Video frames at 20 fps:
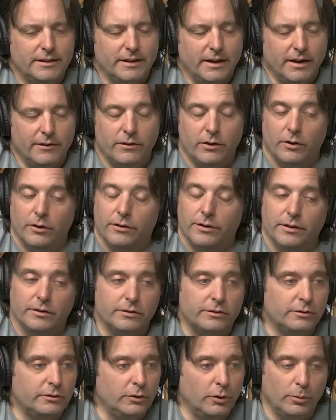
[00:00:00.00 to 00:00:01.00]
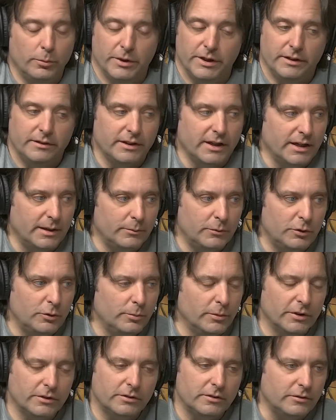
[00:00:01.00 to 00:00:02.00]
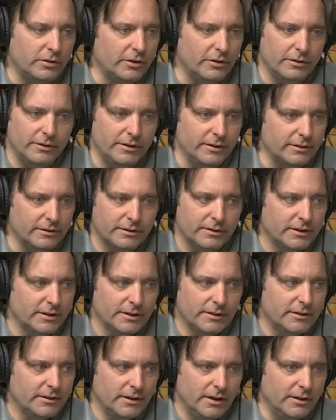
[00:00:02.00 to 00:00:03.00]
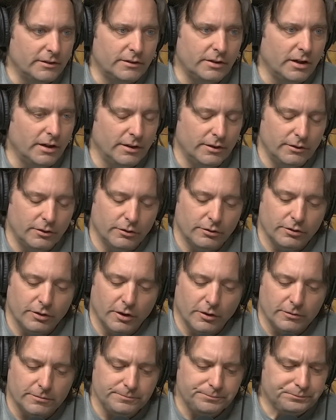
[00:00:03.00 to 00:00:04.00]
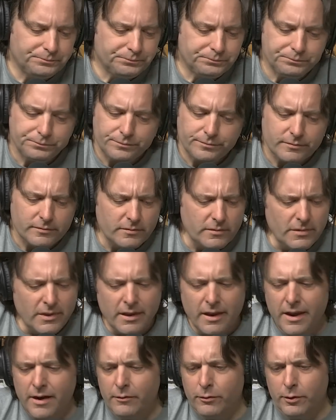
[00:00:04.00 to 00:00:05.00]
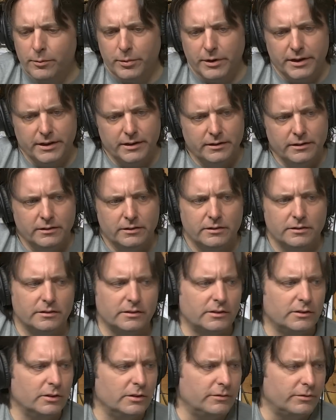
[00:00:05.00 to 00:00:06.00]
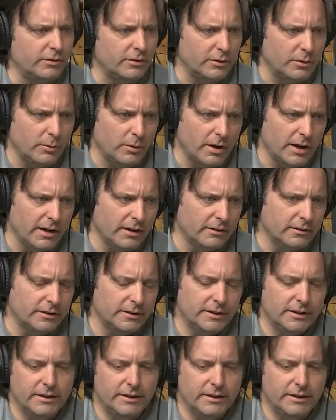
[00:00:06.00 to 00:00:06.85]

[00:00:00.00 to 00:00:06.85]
I've heard this so many times. You must have heard this a ton yourself. Everybody, this is good for the Wild.